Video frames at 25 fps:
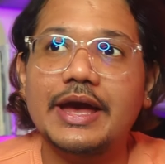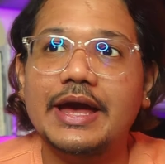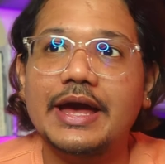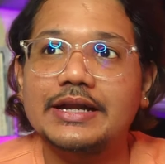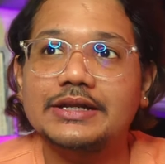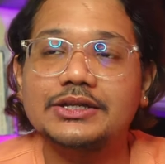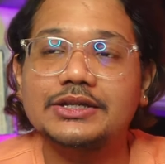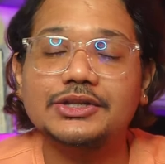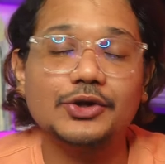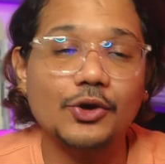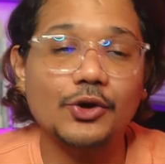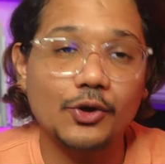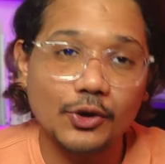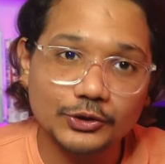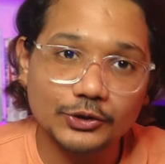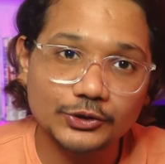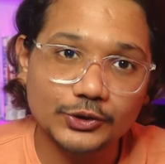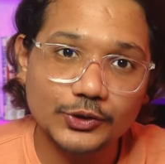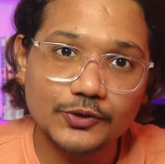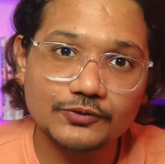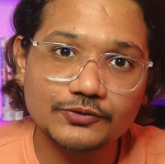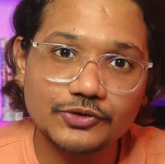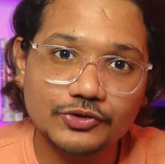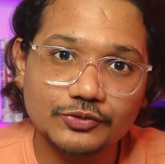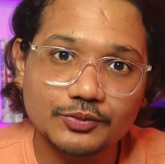and the
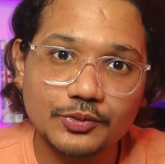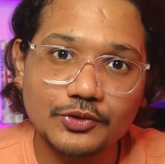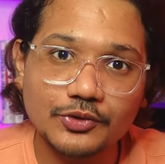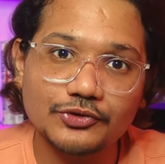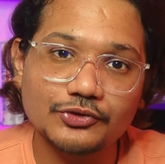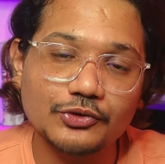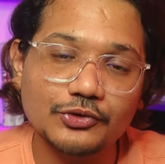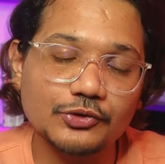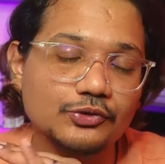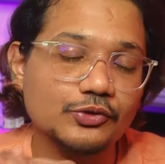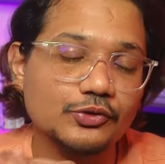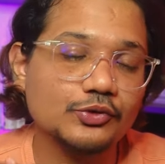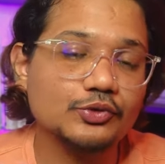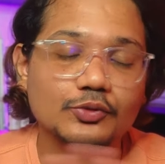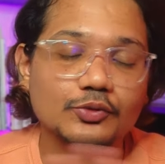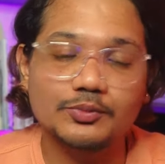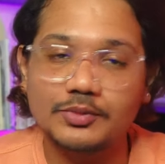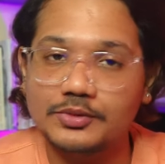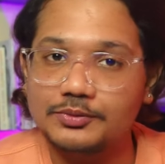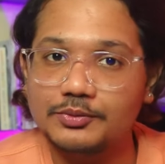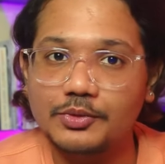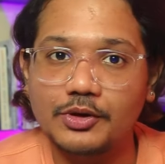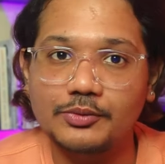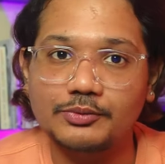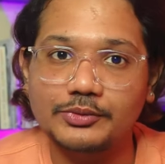author of this book is also
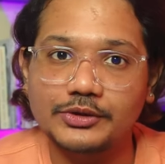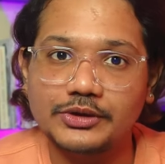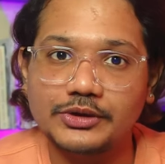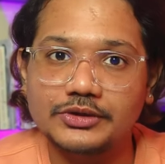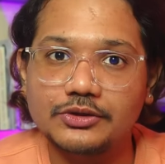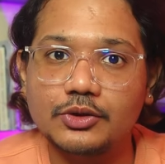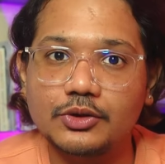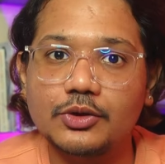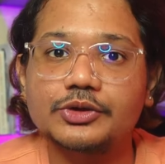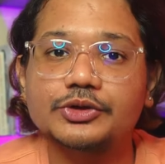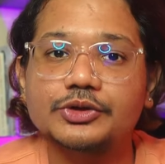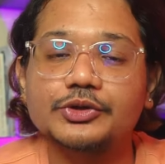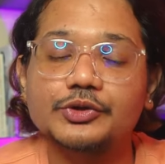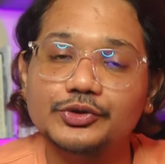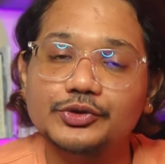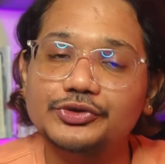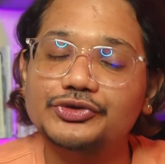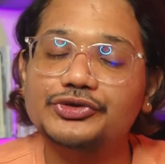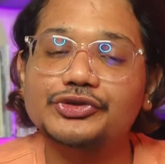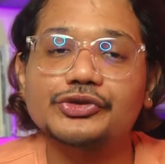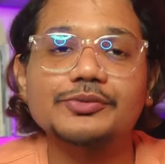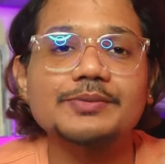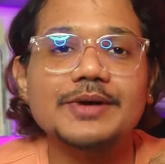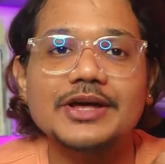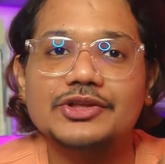super popular on
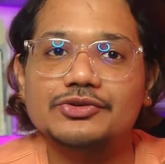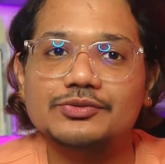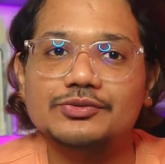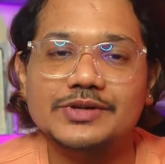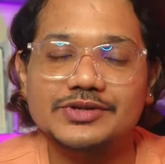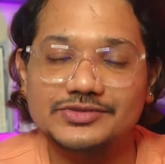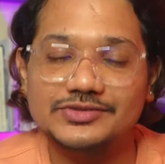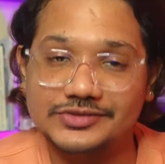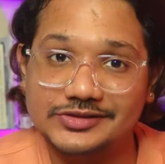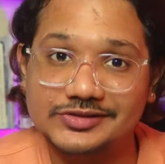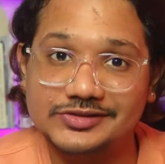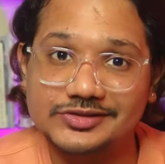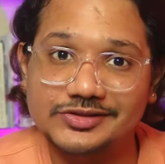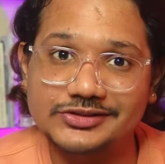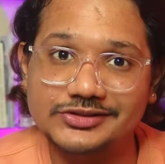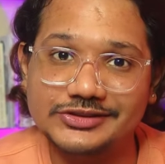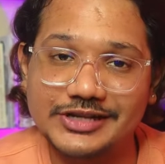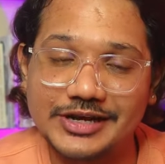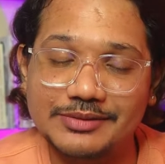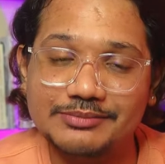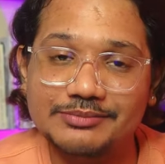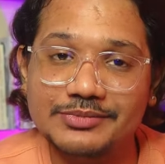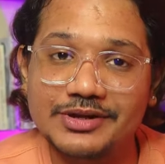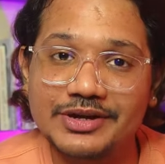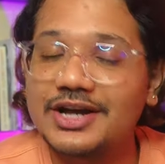YouTube as well as
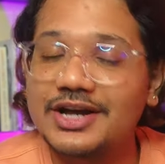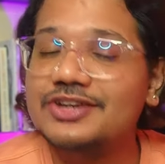Instagram